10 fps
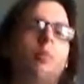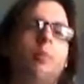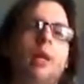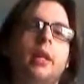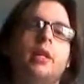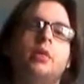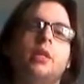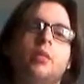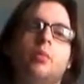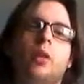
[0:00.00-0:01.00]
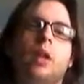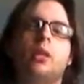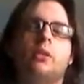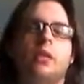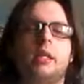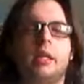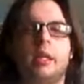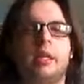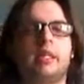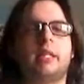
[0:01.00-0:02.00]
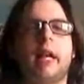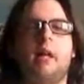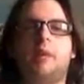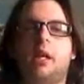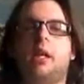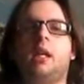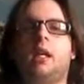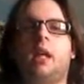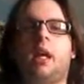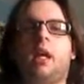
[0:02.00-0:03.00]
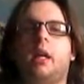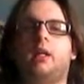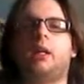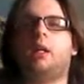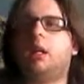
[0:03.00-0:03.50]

but there were some really interesting things happening in it, and